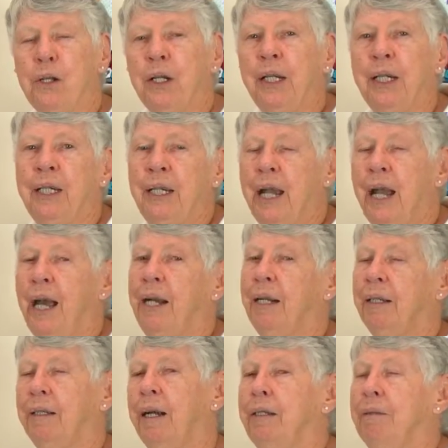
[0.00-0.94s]
looking at
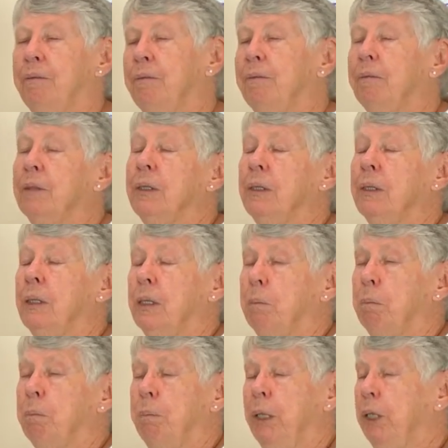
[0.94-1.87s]
a, kind of a
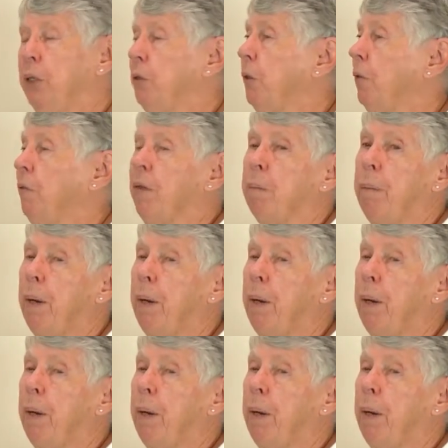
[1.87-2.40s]
picture of the